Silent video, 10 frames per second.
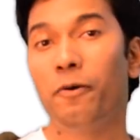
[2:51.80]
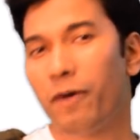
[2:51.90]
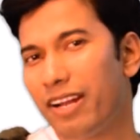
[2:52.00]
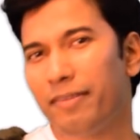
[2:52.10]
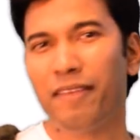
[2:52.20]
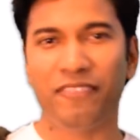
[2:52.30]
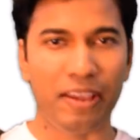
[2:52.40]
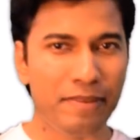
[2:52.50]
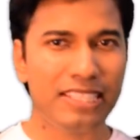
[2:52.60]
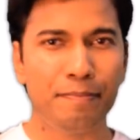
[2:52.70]
One of the
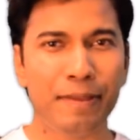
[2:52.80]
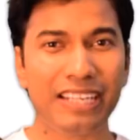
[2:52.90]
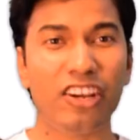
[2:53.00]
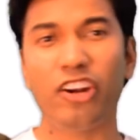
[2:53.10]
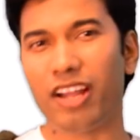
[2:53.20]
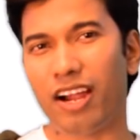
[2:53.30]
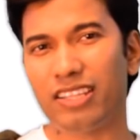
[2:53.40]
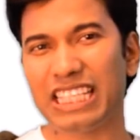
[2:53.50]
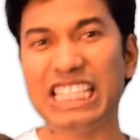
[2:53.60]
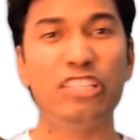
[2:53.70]
famous impacts on
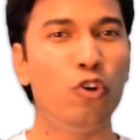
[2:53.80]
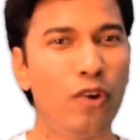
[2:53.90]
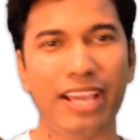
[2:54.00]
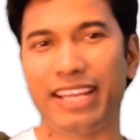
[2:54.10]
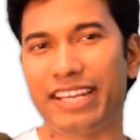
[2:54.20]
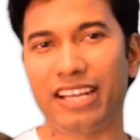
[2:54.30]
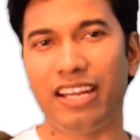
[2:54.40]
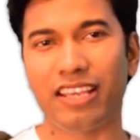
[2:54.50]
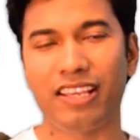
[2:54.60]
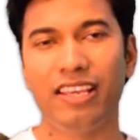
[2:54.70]
Earth is Lonar Crater
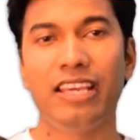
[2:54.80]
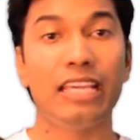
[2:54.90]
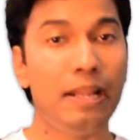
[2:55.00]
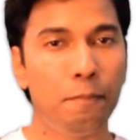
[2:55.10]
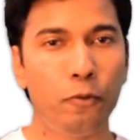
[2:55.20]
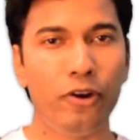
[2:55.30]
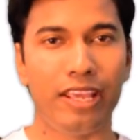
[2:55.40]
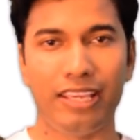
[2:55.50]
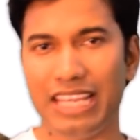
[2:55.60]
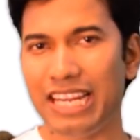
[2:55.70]
in
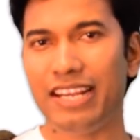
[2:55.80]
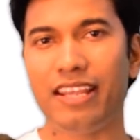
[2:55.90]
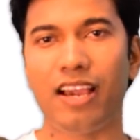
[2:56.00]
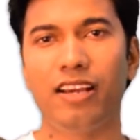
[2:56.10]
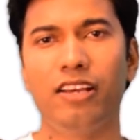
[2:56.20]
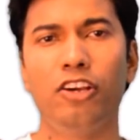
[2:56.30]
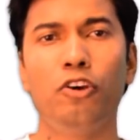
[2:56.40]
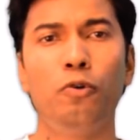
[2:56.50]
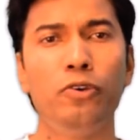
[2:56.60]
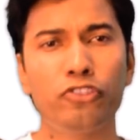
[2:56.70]
Pune in India,
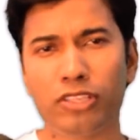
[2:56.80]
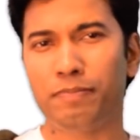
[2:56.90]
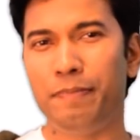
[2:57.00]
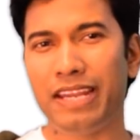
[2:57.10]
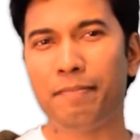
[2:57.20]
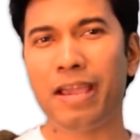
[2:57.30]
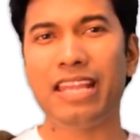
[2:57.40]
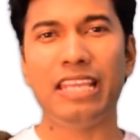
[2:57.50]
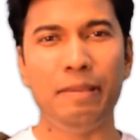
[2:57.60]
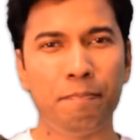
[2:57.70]
which was made by
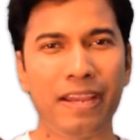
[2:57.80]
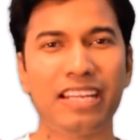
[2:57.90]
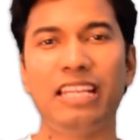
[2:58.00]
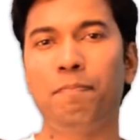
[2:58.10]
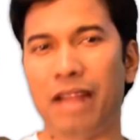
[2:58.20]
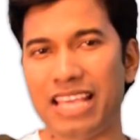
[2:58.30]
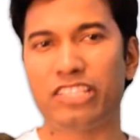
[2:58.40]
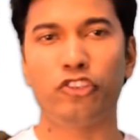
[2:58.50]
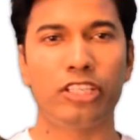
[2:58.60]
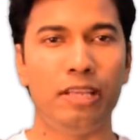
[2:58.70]
an impact in
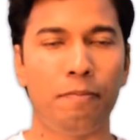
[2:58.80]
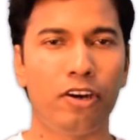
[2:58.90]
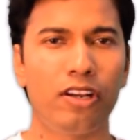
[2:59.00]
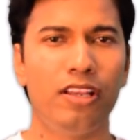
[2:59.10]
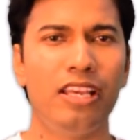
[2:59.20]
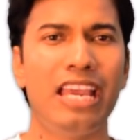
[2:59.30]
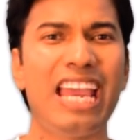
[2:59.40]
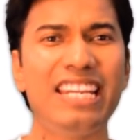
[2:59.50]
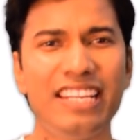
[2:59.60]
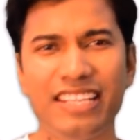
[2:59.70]
Pleistocene epoch,
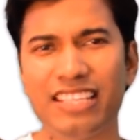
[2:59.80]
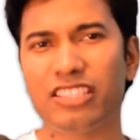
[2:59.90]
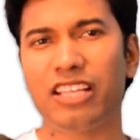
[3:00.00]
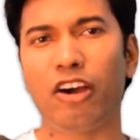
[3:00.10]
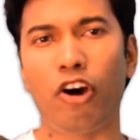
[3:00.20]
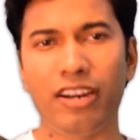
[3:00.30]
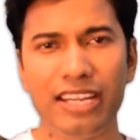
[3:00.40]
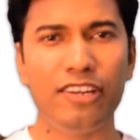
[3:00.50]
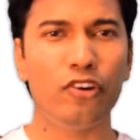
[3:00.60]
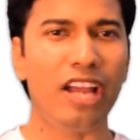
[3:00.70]
and it is the
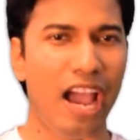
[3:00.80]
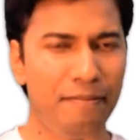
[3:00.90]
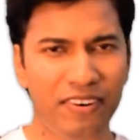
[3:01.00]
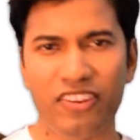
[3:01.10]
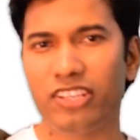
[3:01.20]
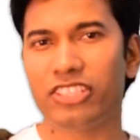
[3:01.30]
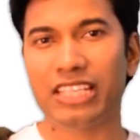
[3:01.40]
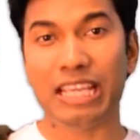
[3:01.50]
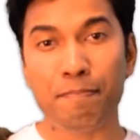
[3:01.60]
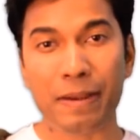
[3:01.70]
only known
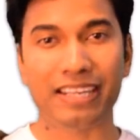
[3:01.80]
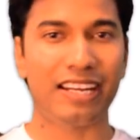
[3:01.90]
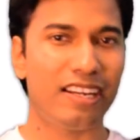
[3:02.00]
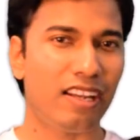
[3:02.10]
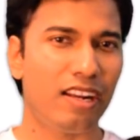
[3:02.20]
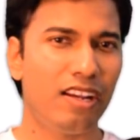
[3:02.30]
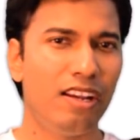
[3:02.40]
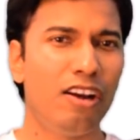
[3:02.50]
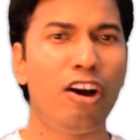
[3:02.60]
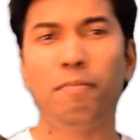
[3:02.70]
hypervelocity impact crater
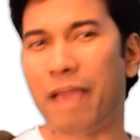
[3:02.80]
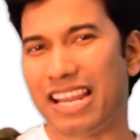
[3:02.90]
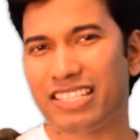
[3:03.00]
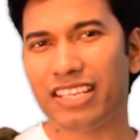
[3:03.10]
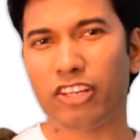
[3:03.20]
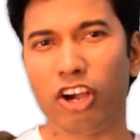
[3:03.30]
on ballistic